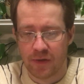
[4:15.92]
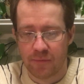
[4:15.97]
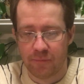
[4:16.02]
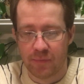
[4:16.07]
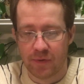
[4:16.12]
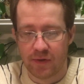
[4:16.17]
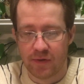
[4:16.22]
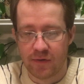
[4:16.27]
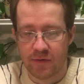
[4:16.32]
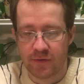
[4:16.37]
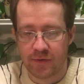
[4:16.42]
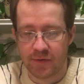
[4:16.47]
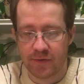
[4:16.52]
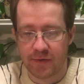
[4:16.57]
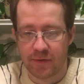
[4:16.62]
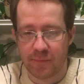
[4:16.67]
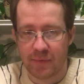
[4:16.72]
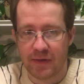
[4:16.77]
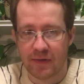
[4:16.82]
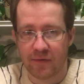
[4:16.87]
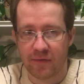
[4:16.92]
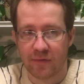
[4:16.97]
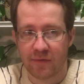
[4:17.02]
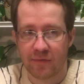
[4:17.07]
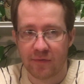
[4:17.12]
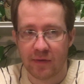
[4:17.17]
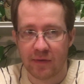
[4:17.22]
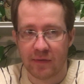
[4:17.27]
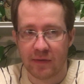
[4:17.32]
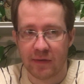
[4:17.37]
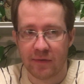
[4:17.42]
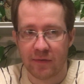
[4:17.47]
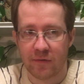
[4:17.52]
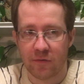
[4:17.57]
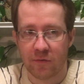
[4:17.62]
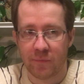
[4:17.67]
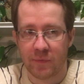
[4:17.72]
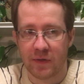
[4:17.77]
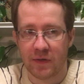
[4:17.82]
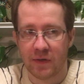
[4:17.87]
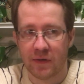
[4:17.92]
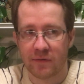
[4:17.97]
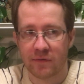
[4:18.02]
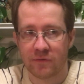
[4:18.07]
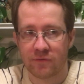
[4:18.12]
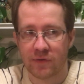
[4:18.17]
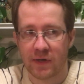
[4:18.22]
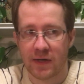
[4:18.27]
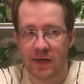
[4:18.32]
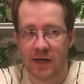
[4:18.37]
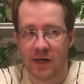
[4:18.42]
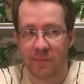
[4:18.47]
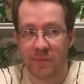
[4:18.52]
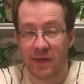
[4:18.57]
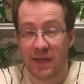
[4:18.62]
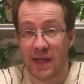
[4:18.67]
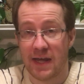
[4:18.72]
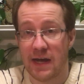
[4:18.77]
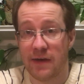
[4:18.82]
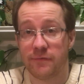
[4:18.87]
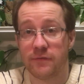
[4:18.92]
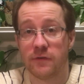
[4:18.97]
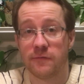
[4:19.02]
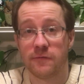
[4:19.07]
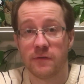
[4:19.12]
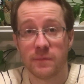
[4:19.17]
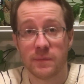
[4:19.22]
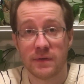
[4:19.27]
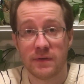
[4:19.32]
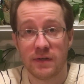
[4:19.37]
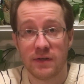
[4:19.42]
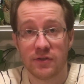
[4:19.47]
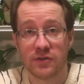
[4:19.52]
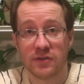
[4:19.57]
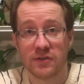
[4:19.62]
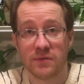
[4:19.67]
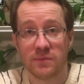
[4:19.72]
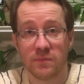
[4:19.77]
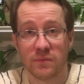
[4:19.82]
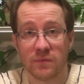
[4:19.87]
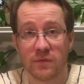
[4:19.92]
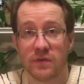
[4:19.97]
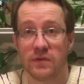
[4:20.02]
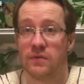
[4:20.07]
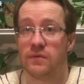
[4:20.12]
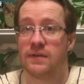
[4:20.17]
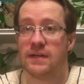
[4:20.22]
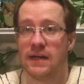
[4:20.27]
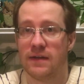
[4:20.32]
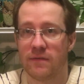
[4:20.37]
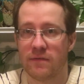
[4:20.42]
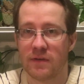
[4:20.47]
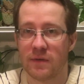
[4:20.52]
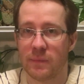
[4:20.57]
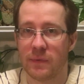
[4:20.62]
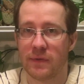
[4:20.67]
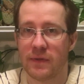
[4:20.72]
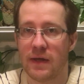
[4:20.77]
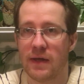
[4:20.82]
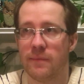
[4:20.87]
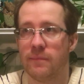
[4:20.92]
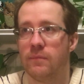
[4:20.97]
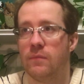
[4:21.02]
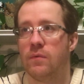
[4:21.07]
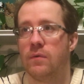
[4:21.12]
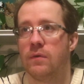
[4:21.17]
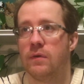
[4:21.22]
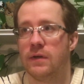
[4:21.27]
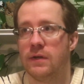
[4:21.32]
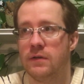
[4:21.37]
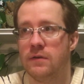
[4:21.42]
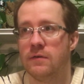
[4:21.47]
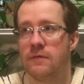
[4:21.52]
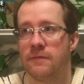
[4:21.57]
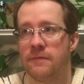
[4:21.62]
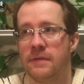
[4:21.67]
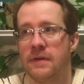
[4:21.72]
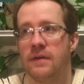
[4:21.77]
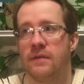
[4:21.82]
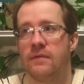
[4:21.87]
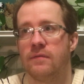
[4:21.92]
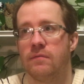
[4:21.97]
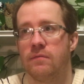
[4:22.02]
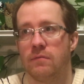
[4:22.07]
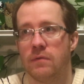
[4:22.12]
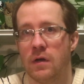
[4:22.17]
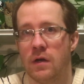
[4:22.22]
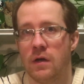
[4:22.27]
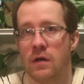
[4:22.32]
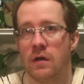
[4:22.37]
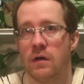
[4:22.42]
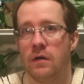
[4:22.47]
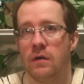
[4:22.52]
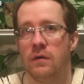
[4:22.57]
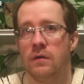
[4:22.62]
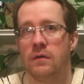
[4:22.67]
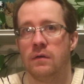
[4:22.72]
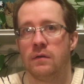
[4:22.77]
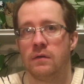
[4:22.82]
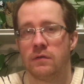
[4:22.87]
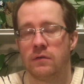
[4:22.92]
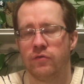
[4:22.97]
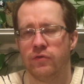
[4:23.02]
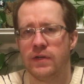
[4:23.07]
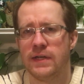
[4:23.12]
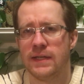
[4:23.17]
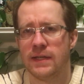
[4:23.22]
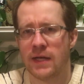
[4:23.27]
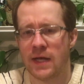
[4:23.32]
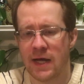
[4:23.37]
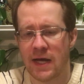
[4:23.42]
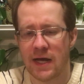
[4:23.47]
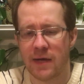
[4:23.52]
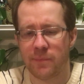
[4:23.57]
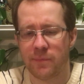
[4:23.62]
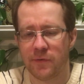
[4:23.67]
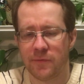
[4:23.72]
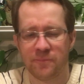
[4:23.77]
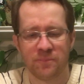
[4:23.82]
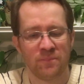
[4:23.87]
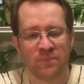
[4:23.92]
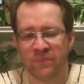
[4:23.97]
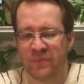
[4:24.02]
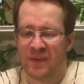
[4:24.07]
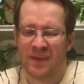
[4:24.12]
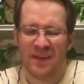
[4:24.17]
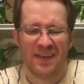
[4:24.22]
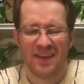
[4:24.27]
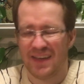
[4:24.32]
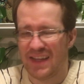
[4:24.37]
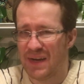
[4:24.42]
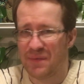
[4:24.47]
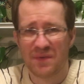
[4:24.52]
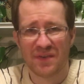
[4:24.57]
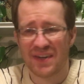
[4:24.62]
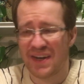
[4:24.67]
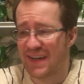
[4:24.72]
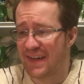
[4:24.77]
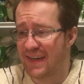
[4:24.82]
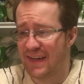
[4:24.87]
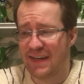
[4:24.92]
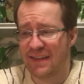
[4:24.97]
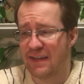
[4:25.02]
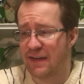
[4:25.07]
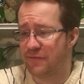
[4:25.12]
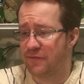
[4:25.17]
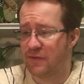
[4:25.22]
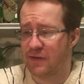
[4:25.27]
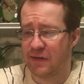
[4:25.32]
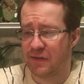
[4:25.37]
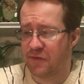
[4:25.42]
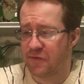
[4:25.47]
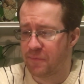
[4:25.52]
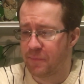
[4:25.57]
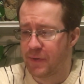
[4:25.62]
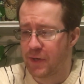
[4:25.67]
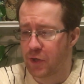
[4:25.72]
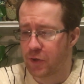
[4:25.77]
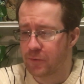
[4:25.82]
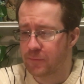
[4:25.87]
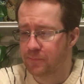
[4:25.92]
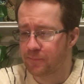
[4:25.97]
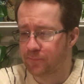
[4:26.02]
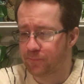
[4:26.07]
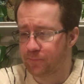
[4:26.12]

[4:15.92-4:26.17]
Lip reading: But usually that means that then there will be another dry hopping after fermentation where you'll get some of that more in your face raw green hop. And I'm just not getting that out of this beer.